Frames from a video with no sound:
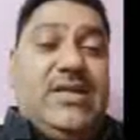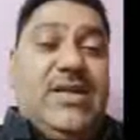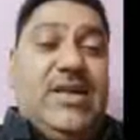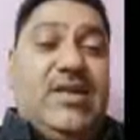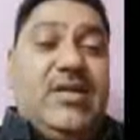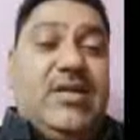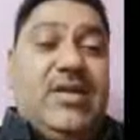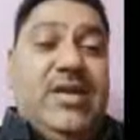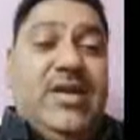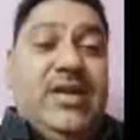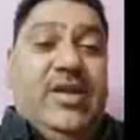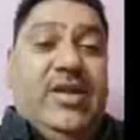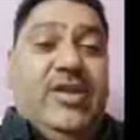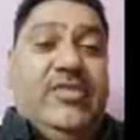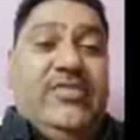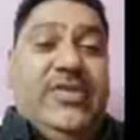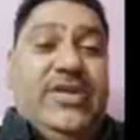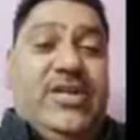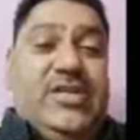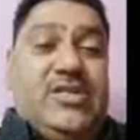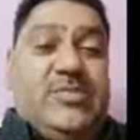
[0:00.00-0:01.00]
and clay in
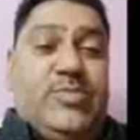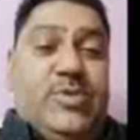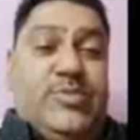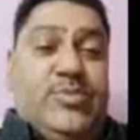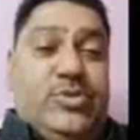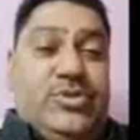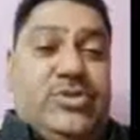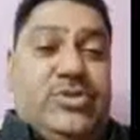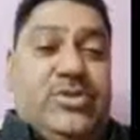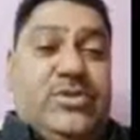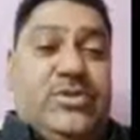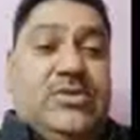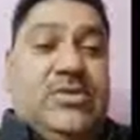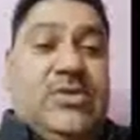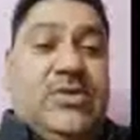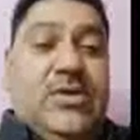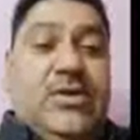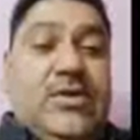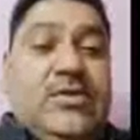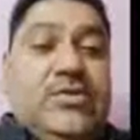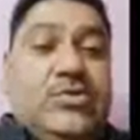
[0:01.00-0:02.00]
various proportion.
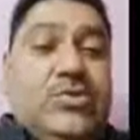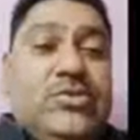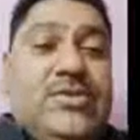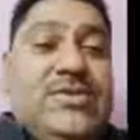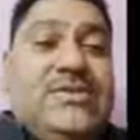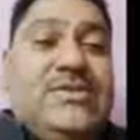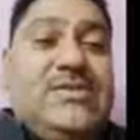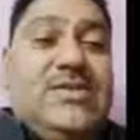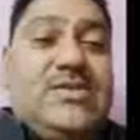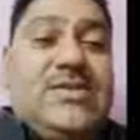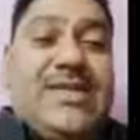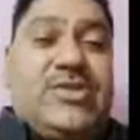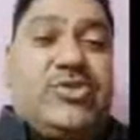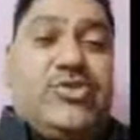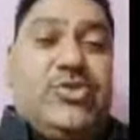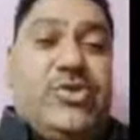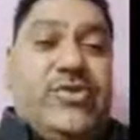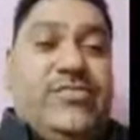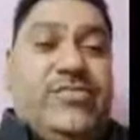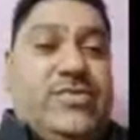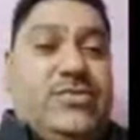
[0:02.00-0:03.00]
So, this is the texture
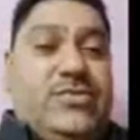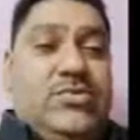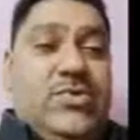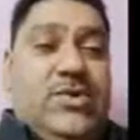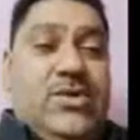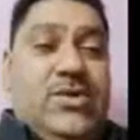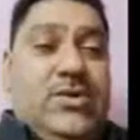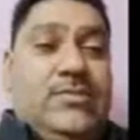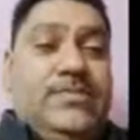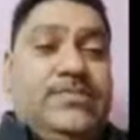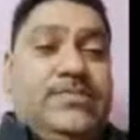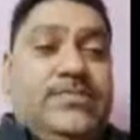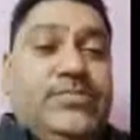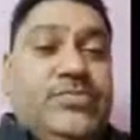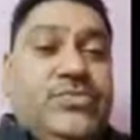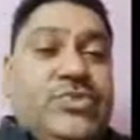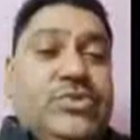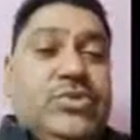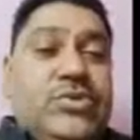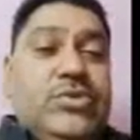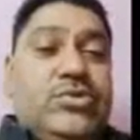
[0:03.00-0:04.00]
of the soil.
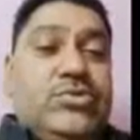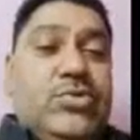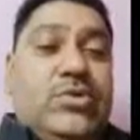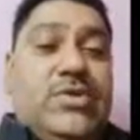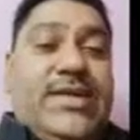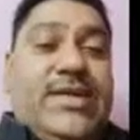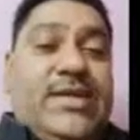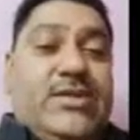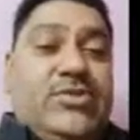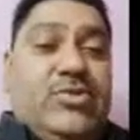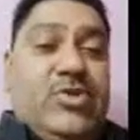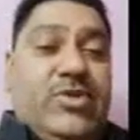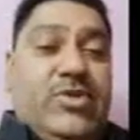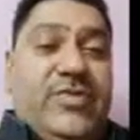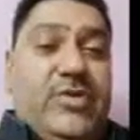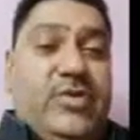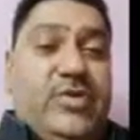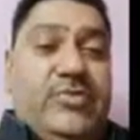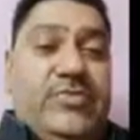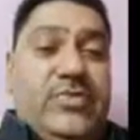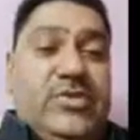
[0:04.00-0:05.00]
So, texture of
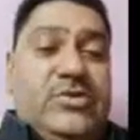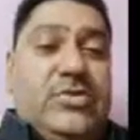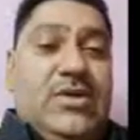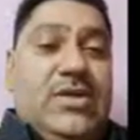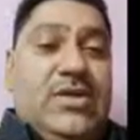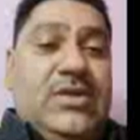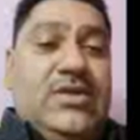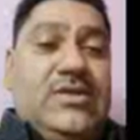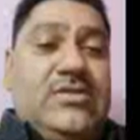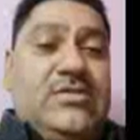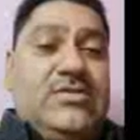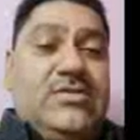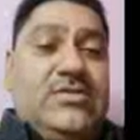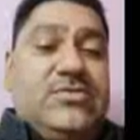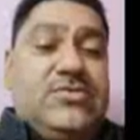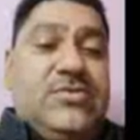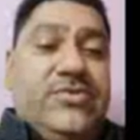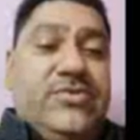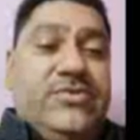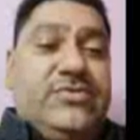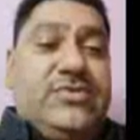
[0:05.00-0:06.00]
alluvial soil consists
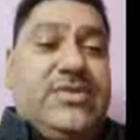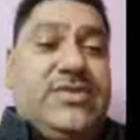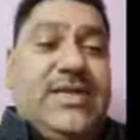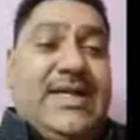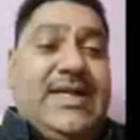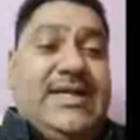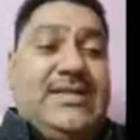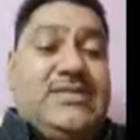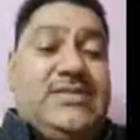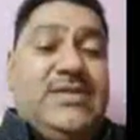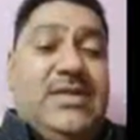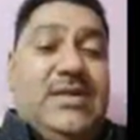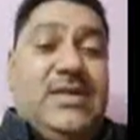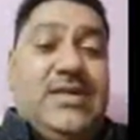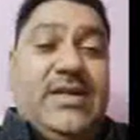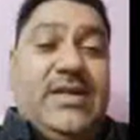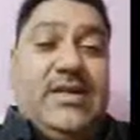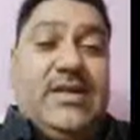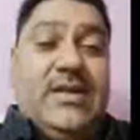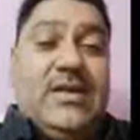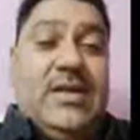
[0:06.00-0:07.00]
of sand, silt,
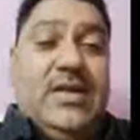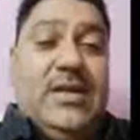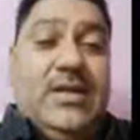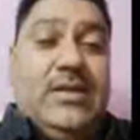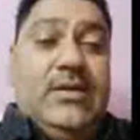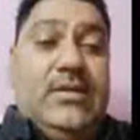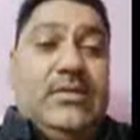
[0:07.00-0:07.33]
and clay.